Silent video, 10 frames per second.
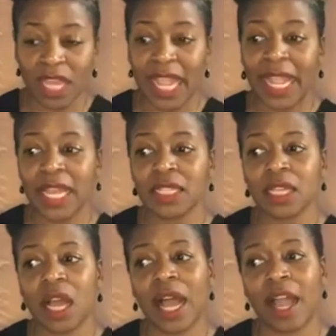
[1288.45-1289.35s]

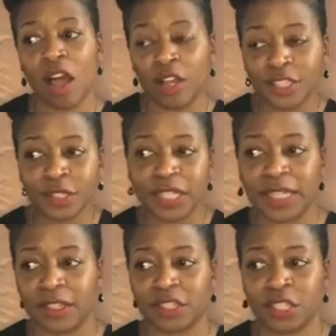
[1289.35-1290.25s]
And I also look
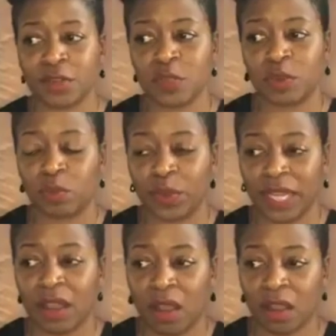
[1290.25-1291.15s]
at this too, is when
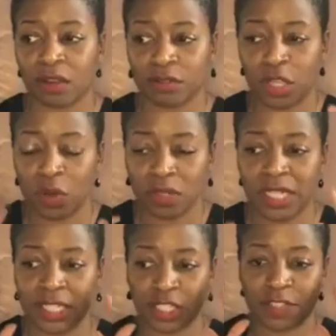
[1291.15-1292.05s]
we are
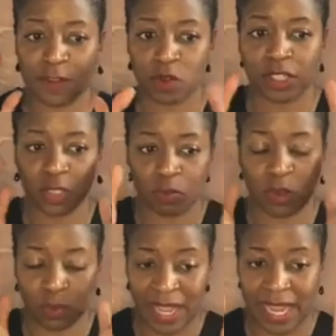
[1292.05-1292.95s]
totally just focused on
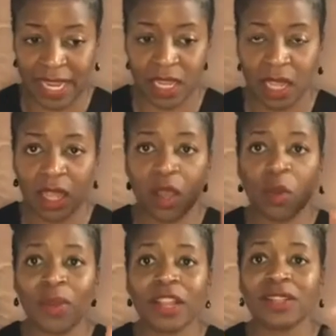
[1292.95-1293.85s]
one way,
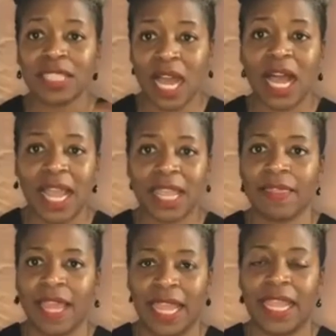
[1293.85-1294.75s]
we are tying
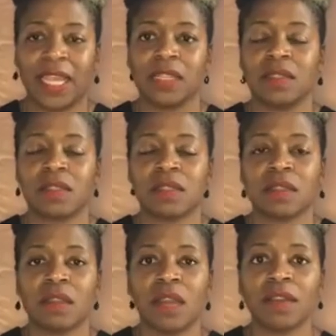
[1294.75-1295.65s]
the hands
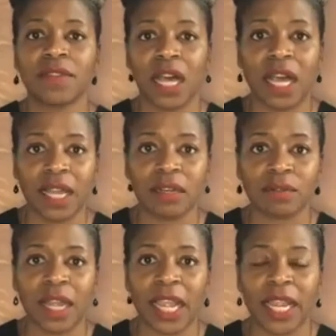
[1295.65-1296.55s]
of God,
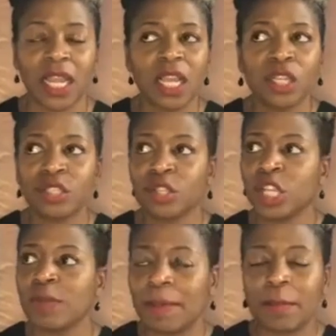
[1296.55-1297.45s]
right? So
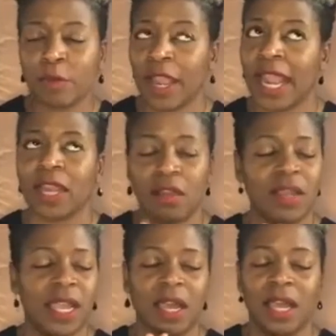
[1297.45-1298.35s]
you may be praying,
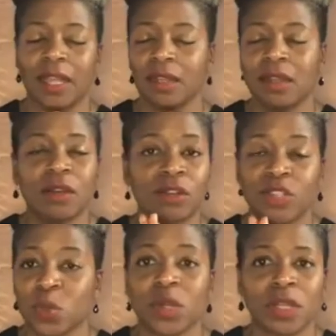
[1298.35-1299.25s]
okay, God, or
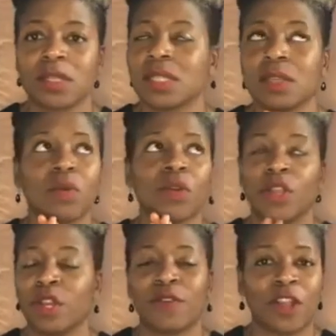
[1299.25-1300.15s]
source, or
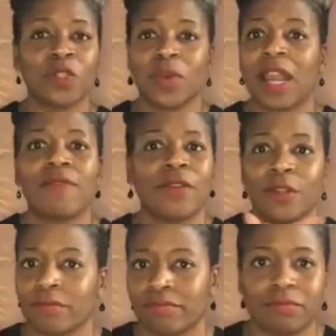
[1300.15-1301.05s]
universe,
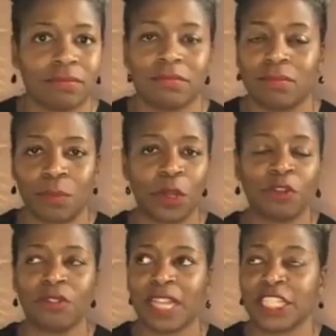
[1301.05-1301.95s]
whatever
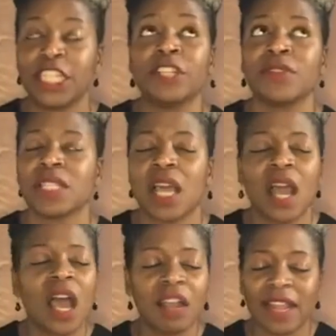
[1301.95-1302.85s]
word you like to use.
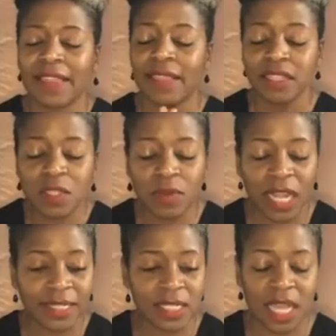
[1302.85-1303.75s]
All right, this is what
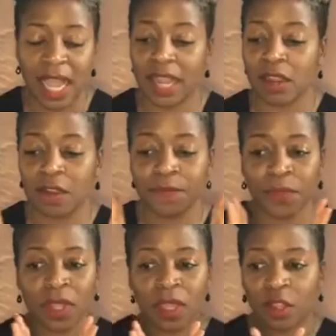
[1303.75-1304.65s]
I desire.
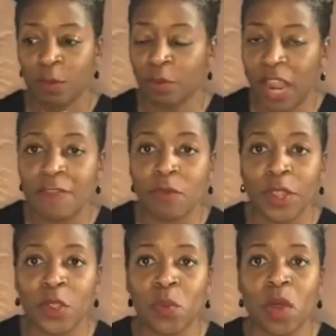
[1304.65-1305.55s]
You're praying for
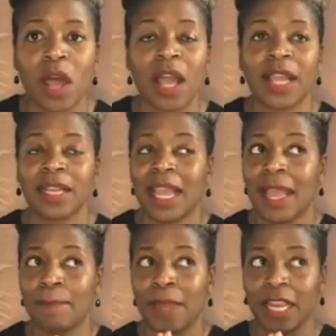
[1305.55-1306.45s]
what you want,
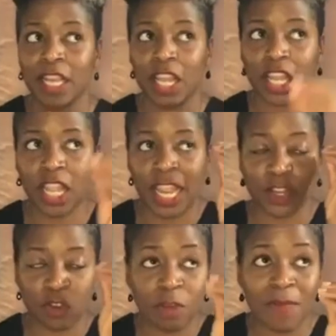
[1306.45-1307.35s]
but
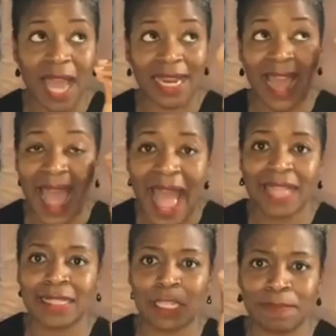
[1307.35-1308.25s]
in your mind, it
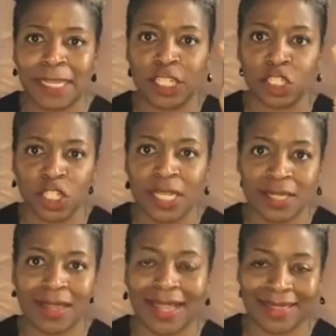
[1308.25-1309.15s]
has to be
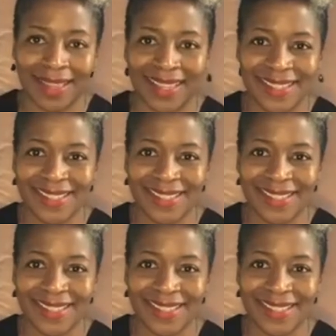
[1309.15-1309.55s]
just like this.